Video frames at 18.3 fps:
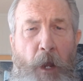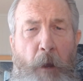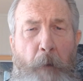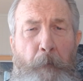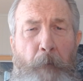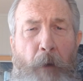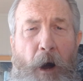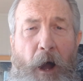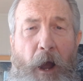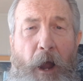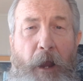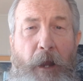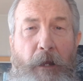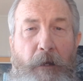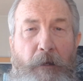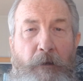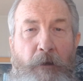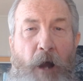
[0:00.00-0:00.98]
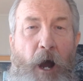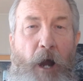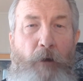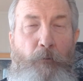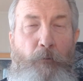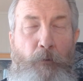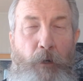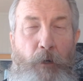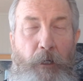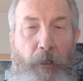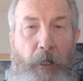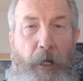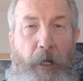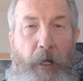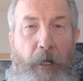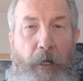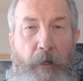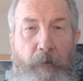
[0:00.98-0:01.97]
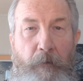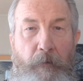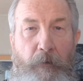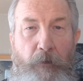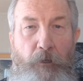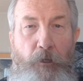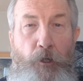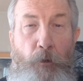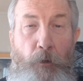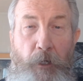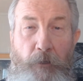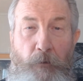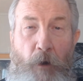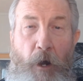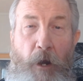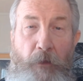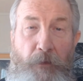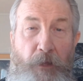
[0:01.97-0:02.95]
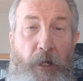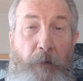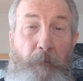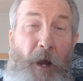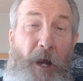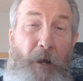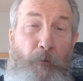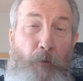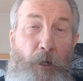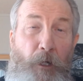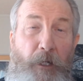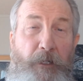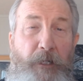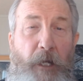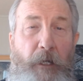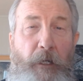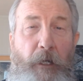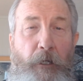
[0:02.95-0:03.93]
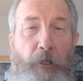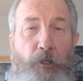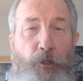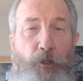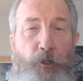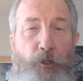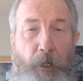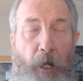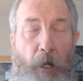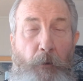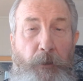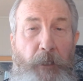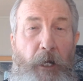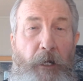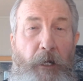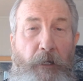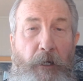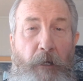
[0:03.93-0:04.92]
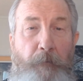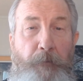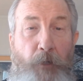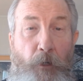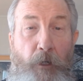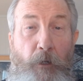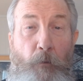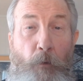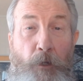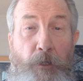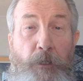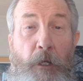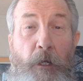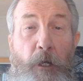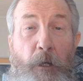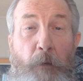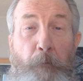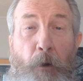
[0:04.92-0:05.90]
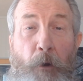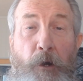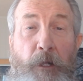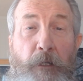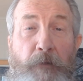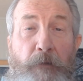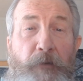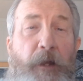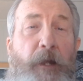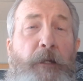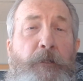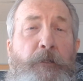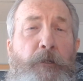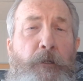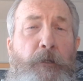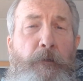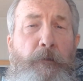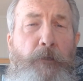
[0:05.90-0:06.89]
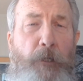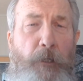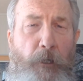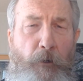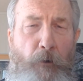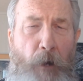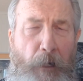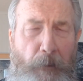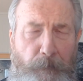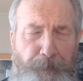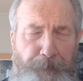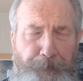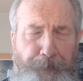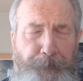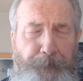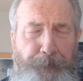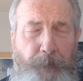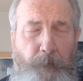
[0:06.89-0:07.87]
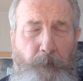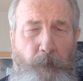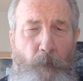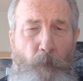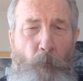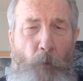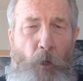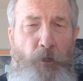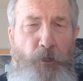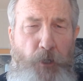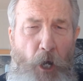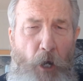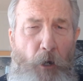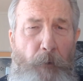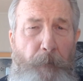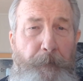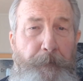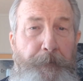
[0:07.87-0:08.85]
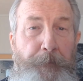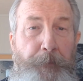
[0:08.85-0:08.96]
By not really doing the right thing, by really taking a shortcut, what they ended up doing was burning the van to the ground. So